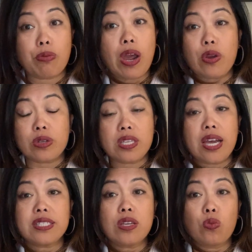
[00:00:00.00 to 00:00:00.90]

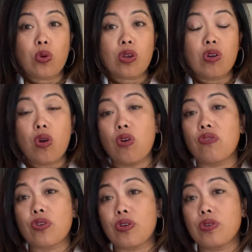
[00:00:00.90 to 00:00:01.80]
prioritizing work
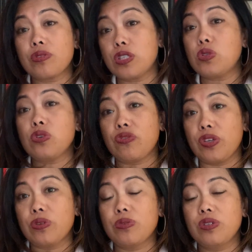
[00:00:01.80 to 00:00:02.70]
over the two of
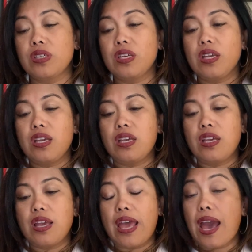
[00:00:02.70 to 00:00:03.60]
you,
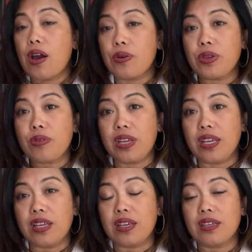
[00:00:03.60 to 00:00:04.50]
how you're
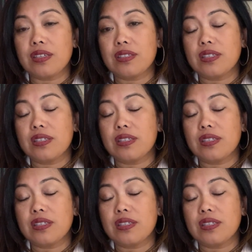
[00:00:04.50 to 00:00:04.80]
eating,